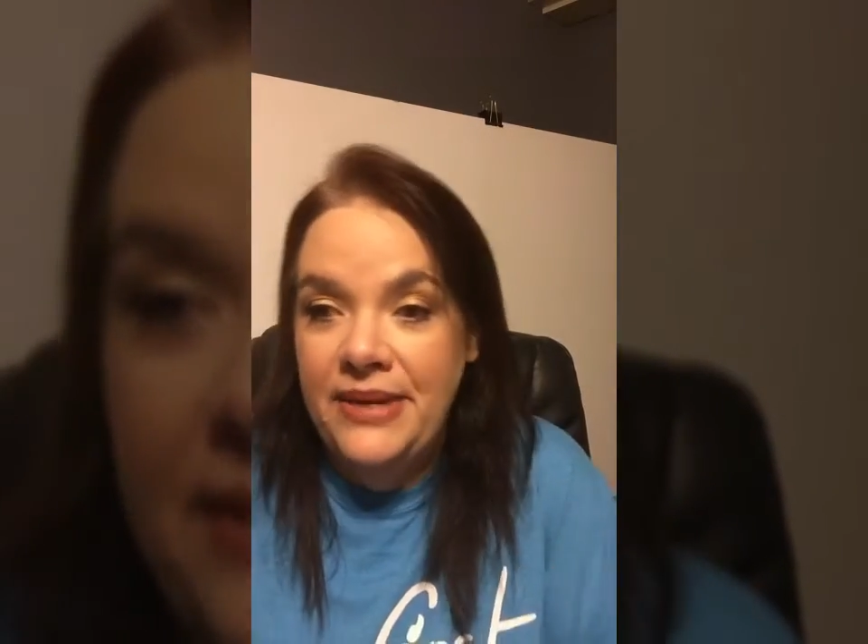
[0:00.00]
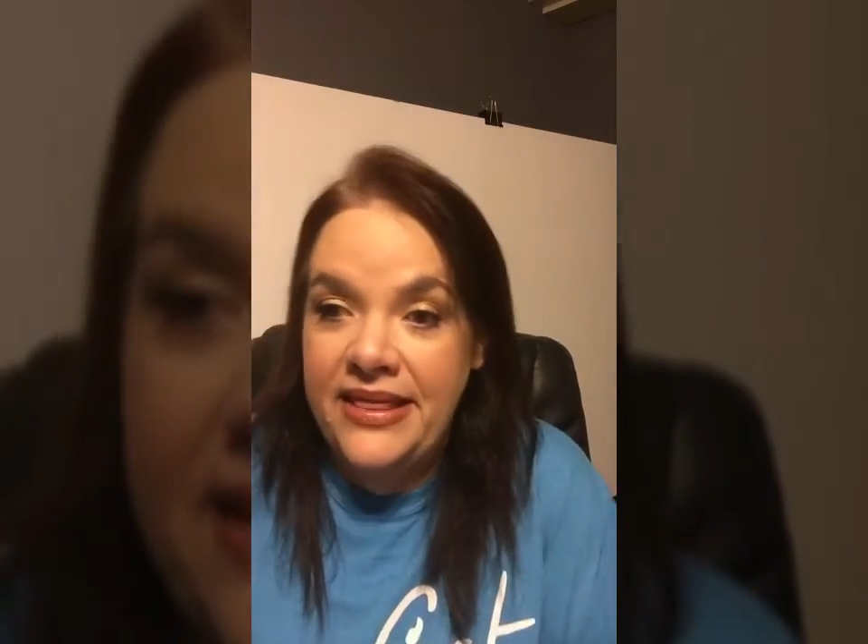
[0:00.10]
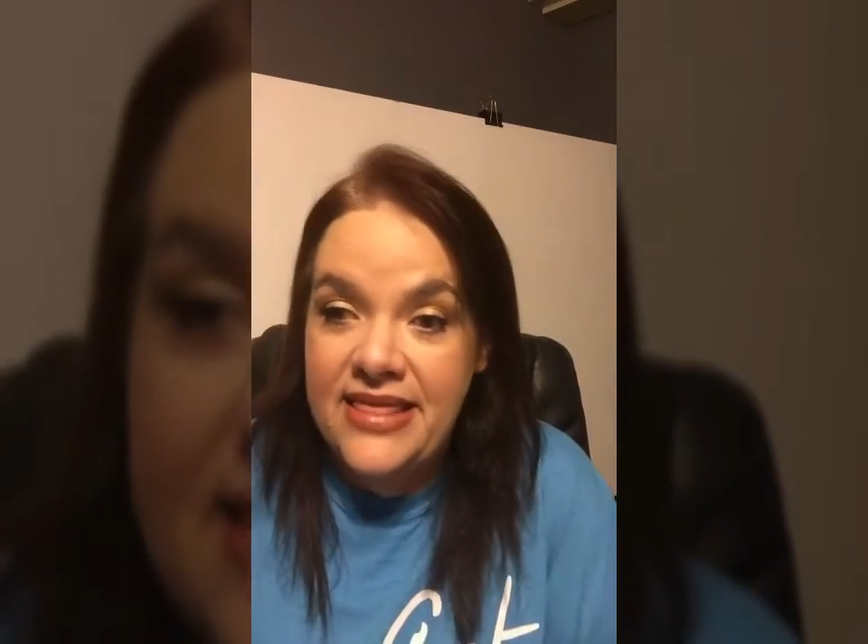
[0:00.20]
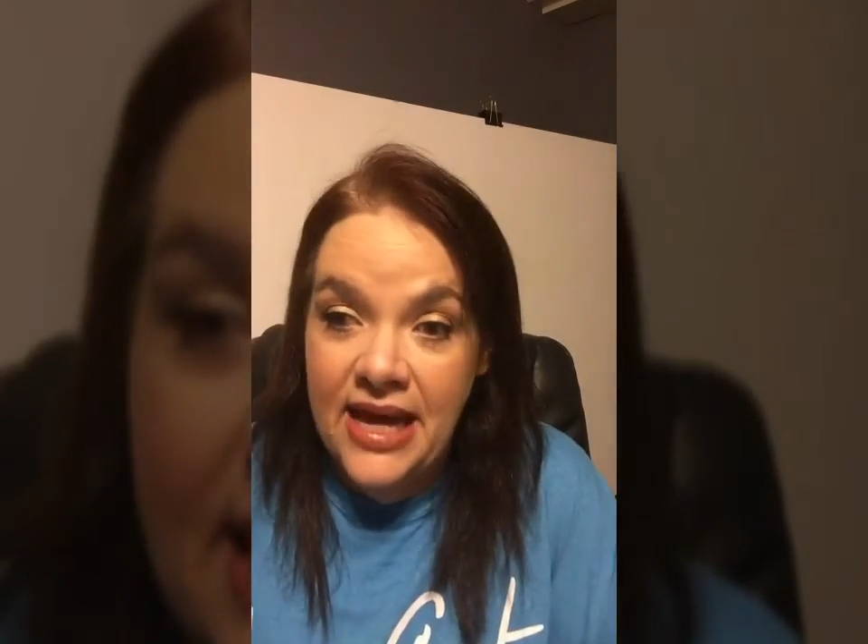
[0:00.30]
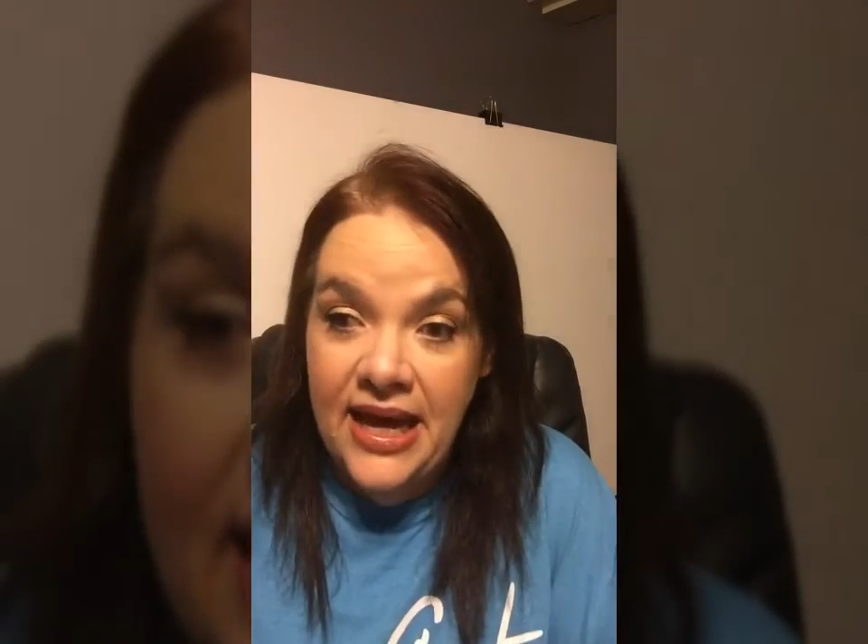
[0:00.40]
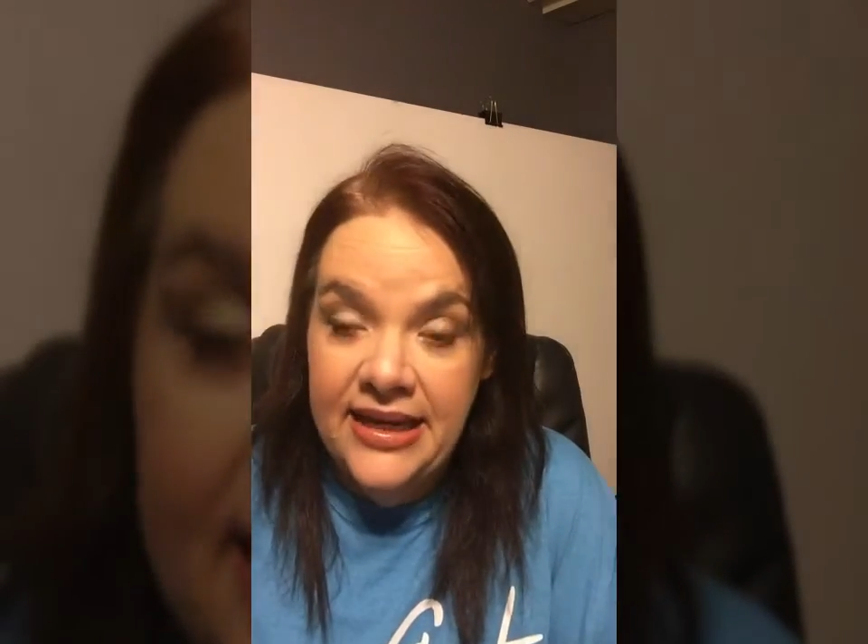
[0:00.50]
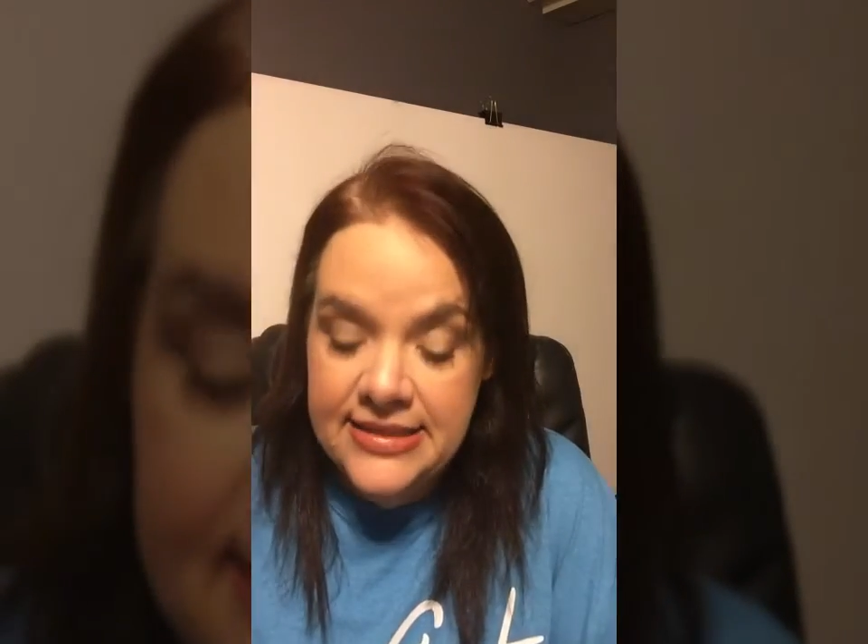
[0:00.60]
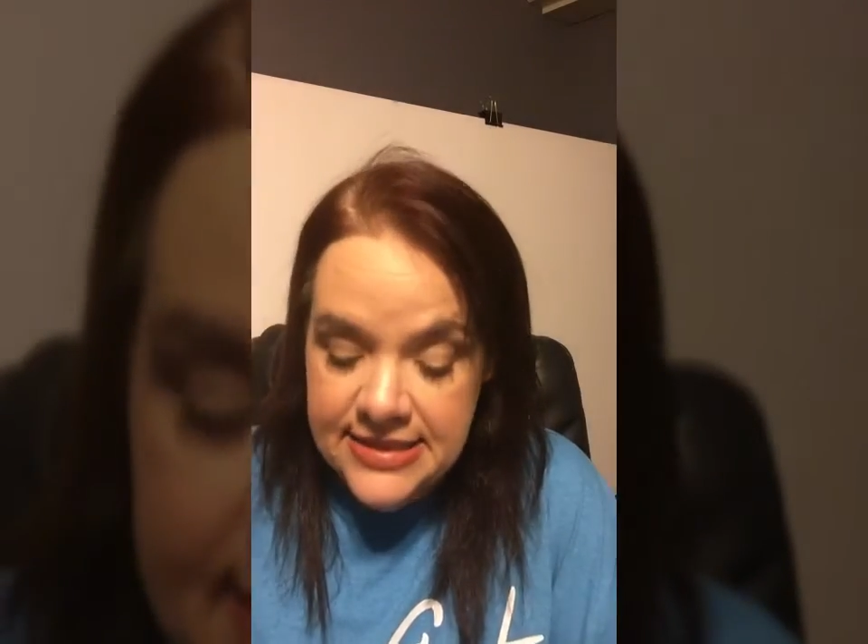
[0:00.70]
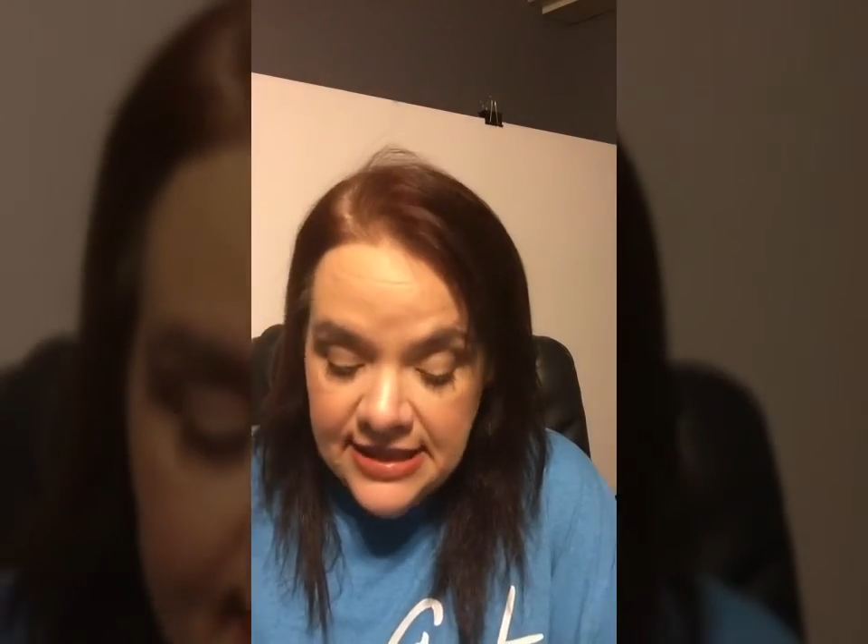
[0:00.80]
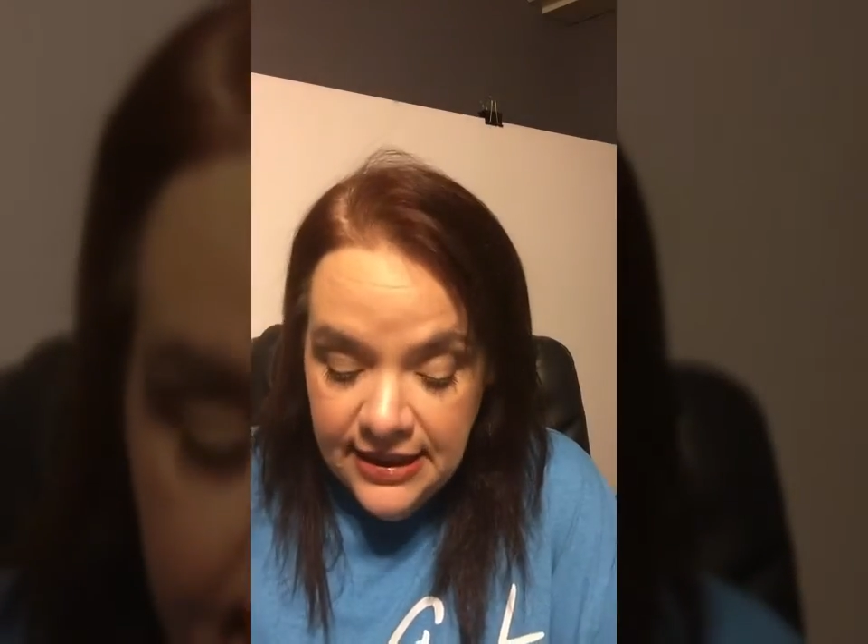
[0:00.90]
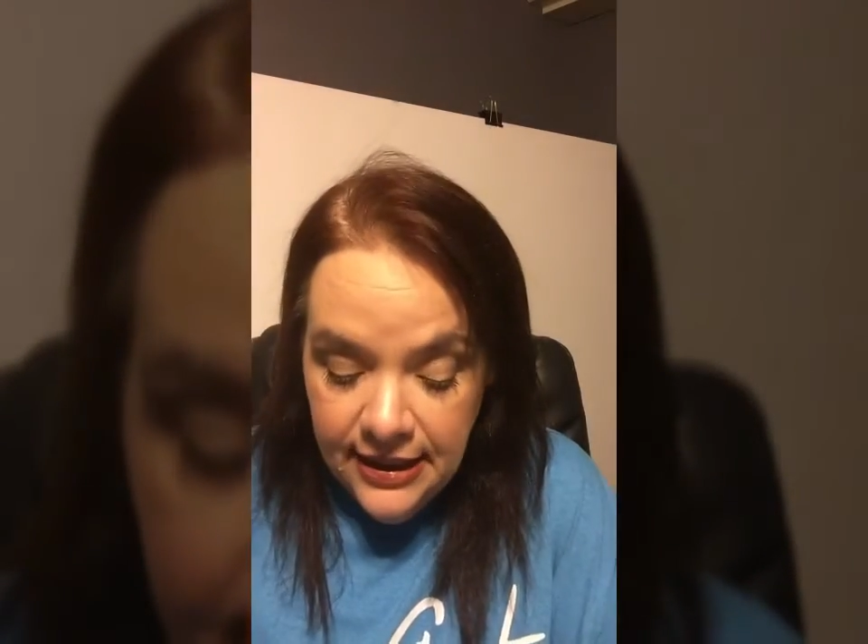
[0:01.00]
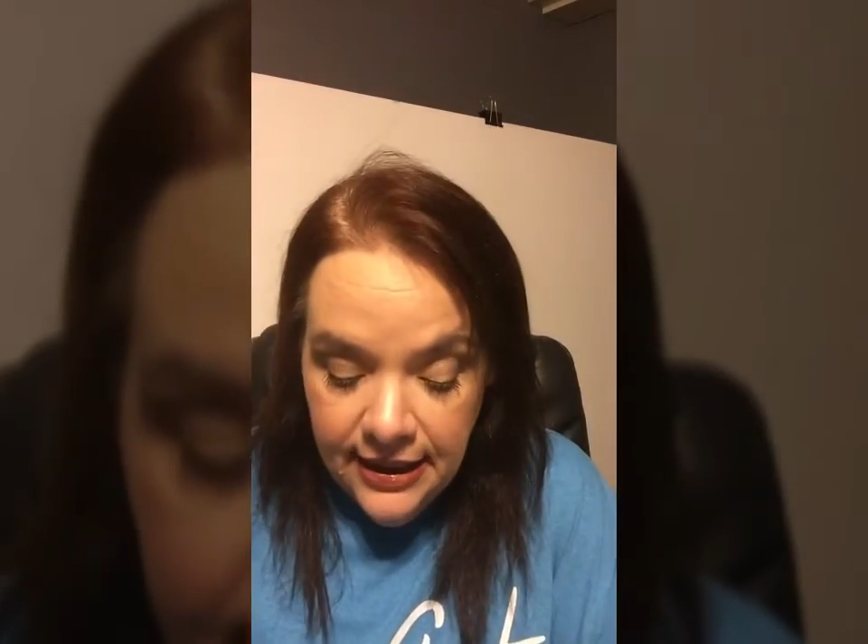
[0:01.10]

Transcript: and my thighs.